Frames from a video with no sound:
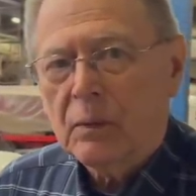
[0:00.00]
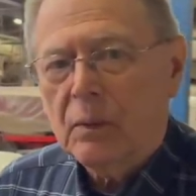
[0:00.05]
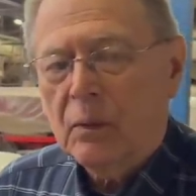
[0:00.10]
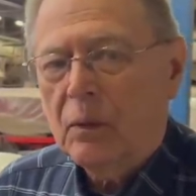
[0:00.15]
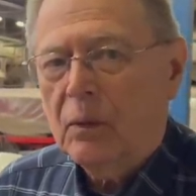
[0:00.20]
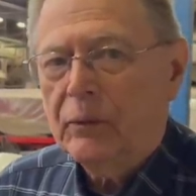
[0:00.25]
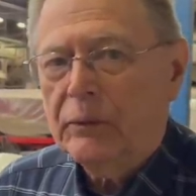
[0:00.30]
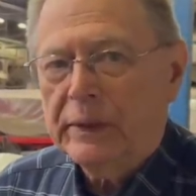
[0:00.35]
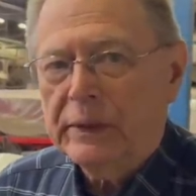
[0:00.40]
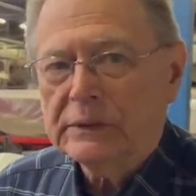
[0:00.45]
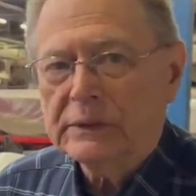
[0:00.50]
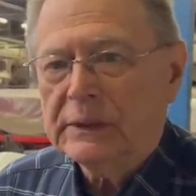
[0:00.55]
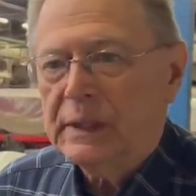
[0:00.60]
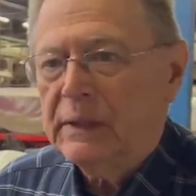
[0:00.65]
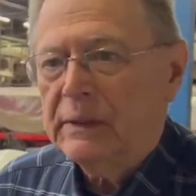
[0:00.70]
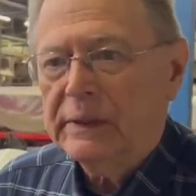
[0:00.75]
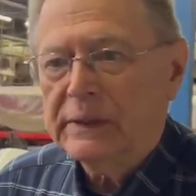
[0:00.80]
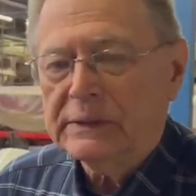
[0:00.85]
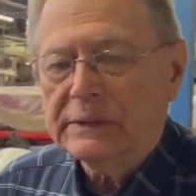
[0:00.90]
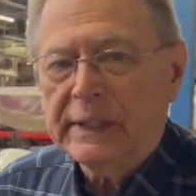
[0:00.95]
Well, they
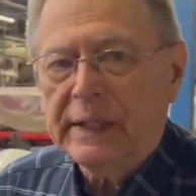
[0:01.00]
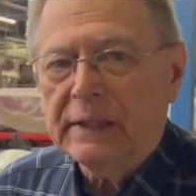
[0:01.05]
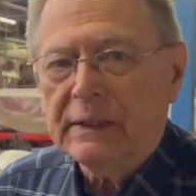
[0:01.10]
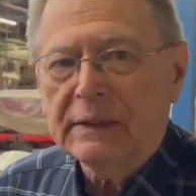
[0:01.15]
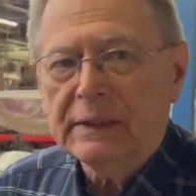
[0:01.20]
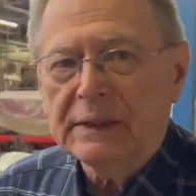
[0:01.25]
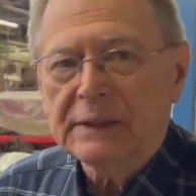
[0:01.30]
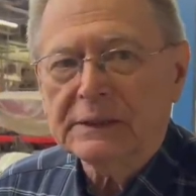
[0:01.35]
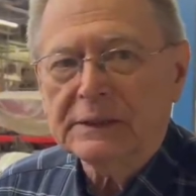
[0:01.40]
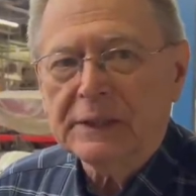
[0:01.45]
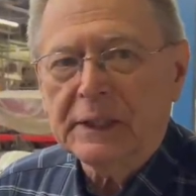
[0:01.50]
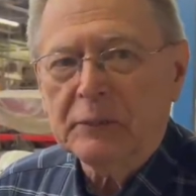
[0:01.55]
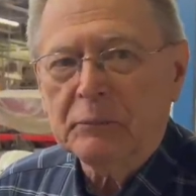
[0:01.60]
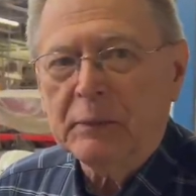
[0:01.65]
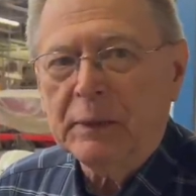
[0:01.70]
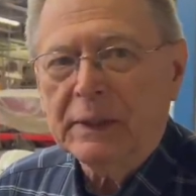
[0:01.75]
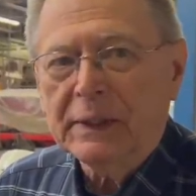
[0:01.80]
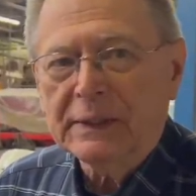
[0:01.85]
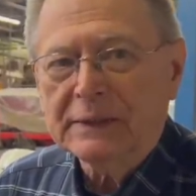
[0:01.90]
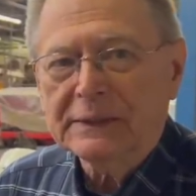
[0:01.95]
sound exactly the same
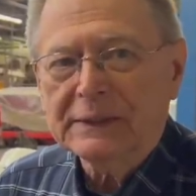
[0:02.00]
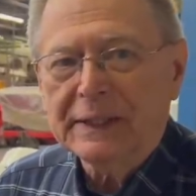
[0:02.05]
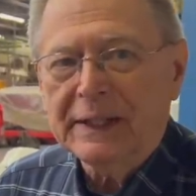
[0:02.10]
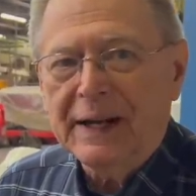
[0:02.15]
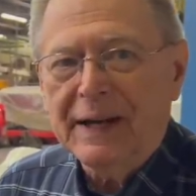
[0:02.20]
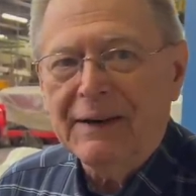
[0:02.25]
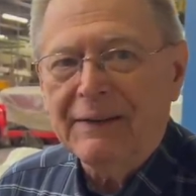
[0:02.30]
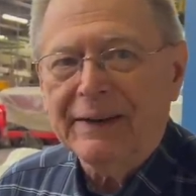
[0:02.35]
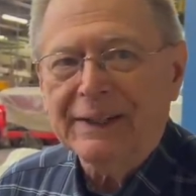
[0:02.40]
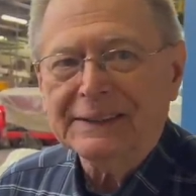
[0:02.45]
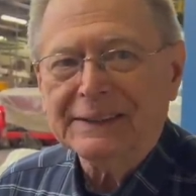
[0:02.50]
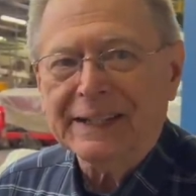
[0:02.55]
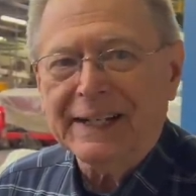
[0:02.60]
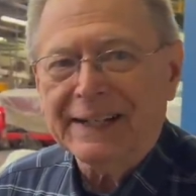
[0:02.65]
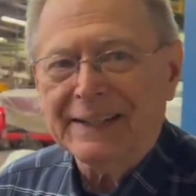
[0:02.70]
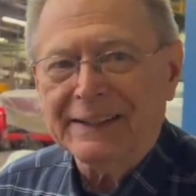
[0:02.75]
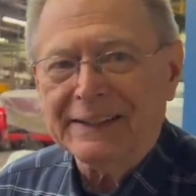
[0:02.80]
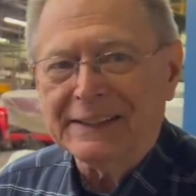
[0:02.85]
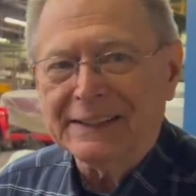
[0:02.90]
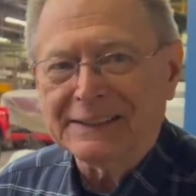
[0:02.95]
because they are
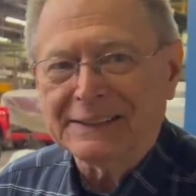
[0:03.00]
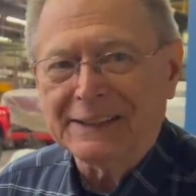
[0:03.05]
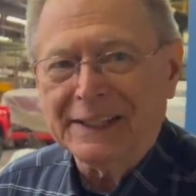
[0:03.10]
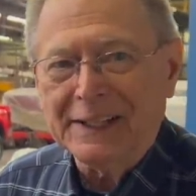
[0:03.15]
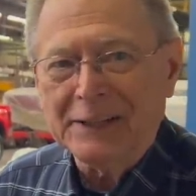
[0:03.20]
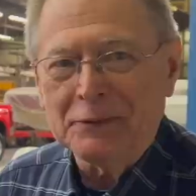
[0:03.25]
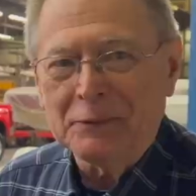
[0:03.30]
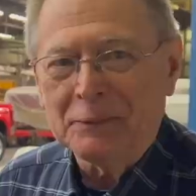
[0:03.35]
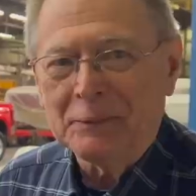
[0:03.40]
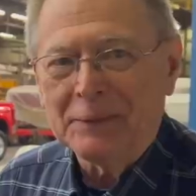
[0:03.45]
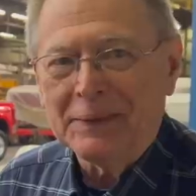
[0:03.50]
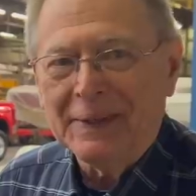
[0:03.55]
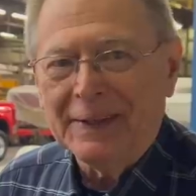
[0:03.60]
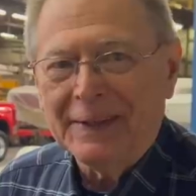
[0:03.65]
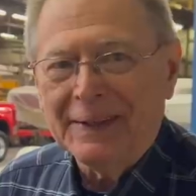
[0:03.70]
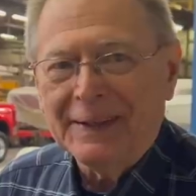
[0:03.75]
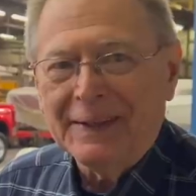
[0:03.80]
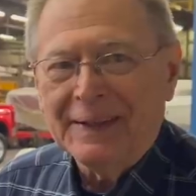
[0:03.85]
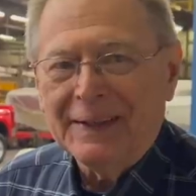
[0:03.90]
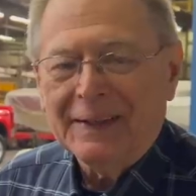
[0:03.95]
exactly the same.
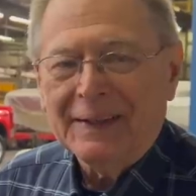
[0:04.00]
Okay.